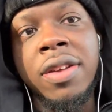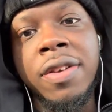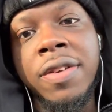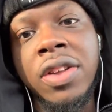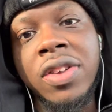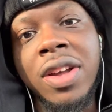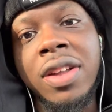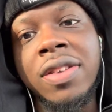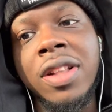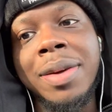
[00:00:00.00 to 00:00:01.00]
finish out
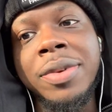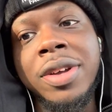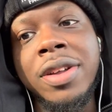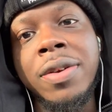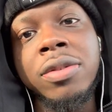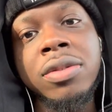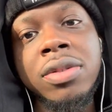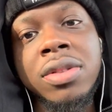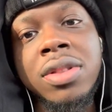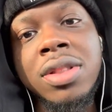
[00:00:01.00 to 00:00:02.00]
until I'm done.
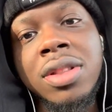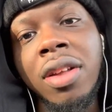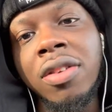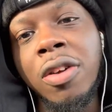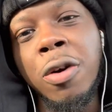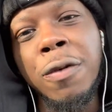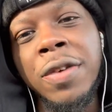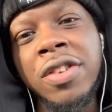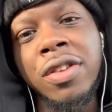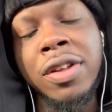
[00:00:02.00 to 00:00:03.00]
So
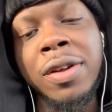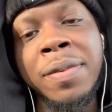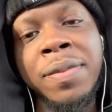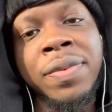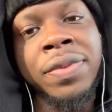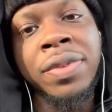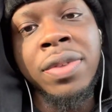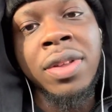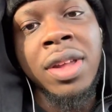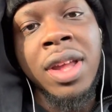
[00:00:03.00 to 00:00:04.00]
eventually,
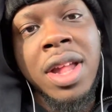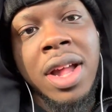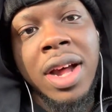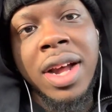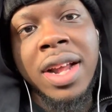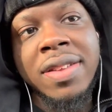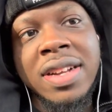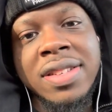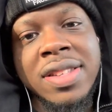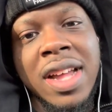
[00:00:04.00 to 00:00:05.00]
I guess I
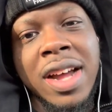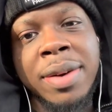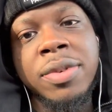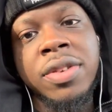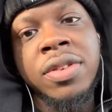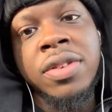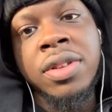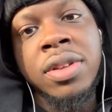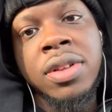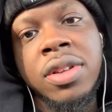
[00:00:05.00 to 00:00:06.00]
stopped
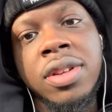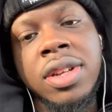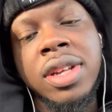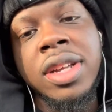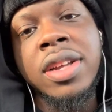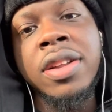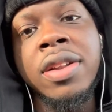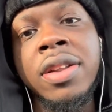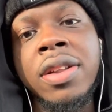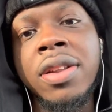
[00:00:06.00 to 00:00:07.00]

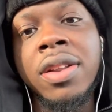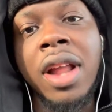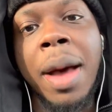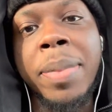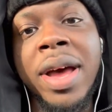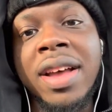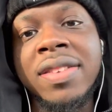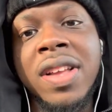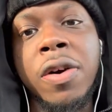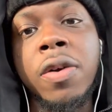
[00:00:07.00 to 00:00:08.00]
and I passed
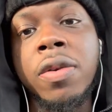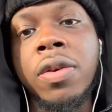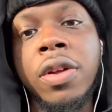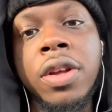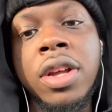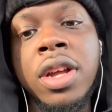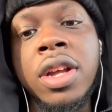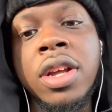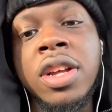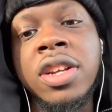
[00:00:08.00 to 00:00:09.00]
out.
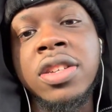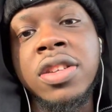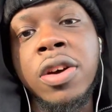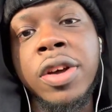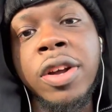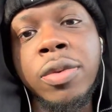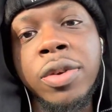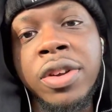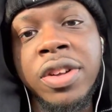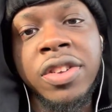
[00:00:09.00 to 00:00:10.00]
So here's
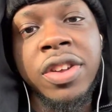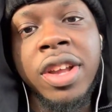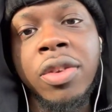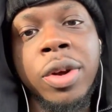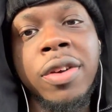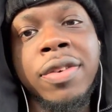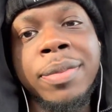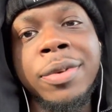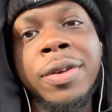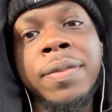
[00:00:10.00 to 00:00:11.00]
where shit gets weird for
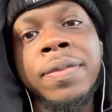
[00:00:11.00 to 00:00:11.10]
me.